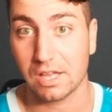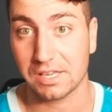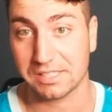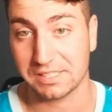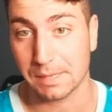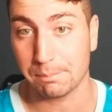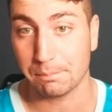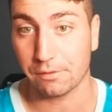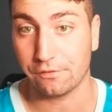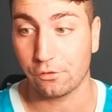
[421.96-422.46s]
I
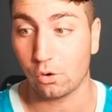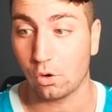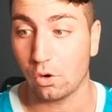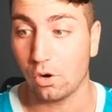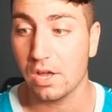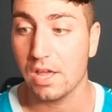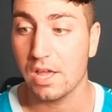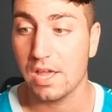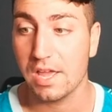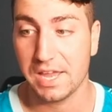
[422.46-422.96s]
said
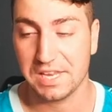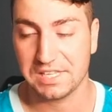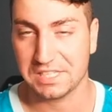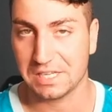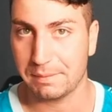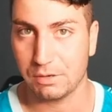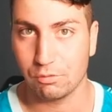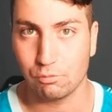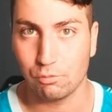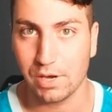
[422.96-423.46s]
before, He's going
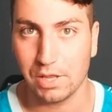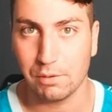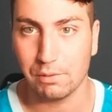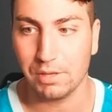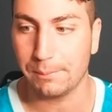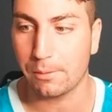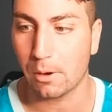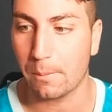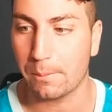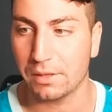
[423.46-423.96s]
to be really,
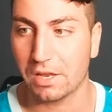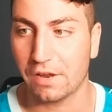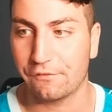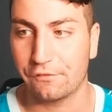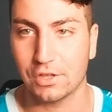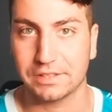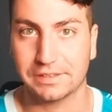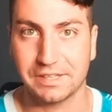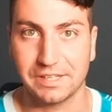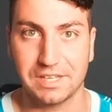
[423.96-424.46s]
really popular. I
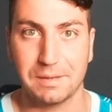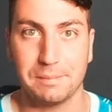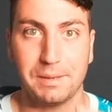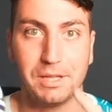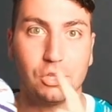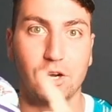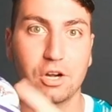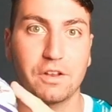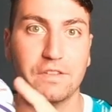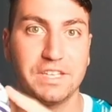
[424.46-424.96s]
feel like there's going to be
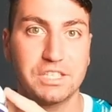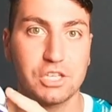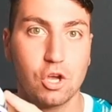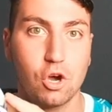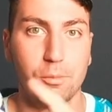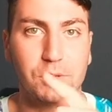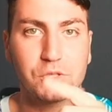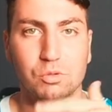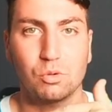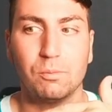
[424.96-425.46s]
a lot of these
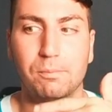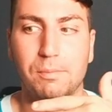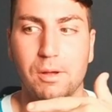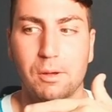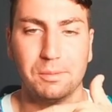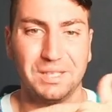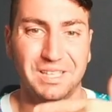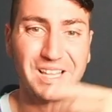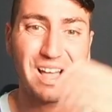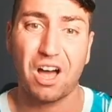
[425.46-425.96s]
helmets, or
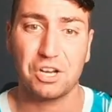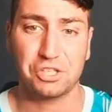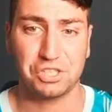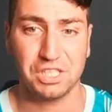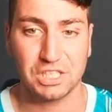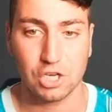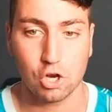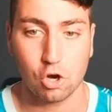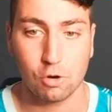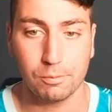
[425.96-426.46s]
probably last
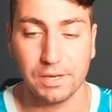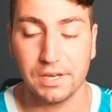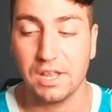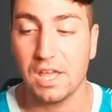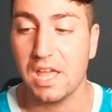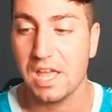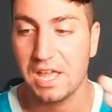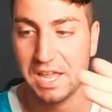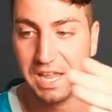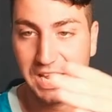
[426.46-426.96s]
year's helmet,
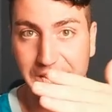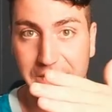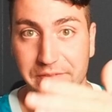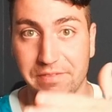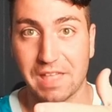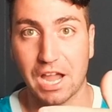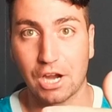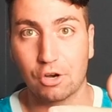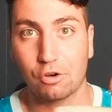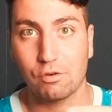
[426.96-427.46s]
in
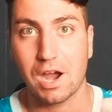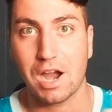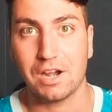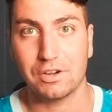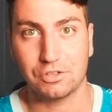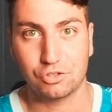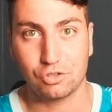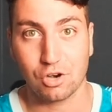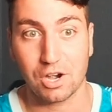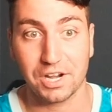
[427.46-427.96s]
that
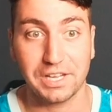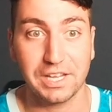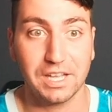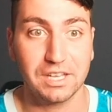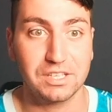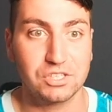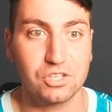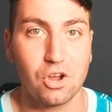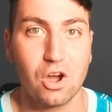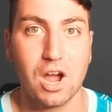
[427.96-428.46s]
crowd trying to
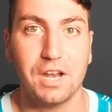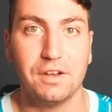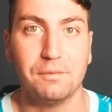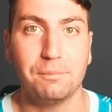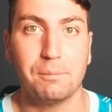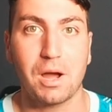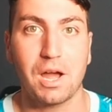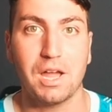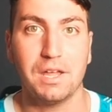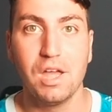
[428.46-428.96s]
get
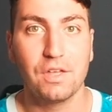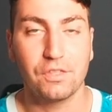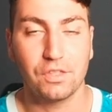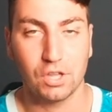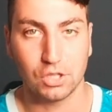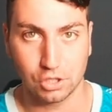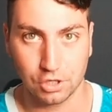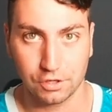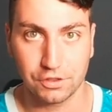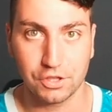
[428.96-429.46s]
signed by
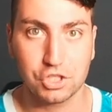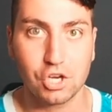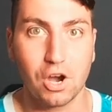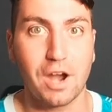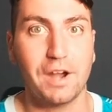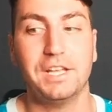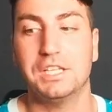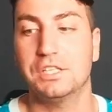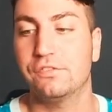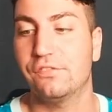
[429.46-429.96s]
a lot of the
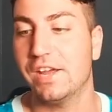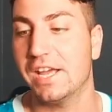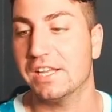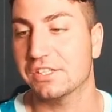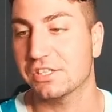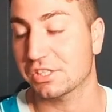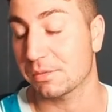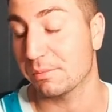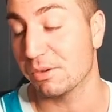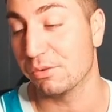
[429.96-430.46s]
Chinese fans.
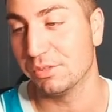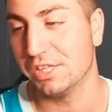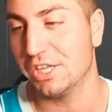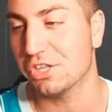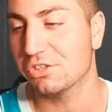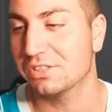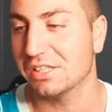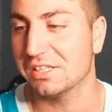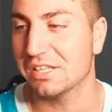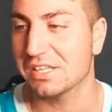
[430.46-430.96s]
So it's going to be really
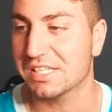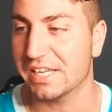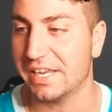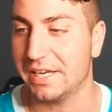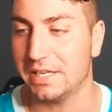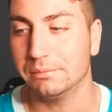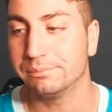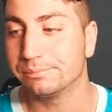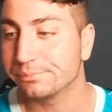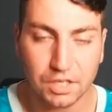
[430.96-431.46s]
interesting to see.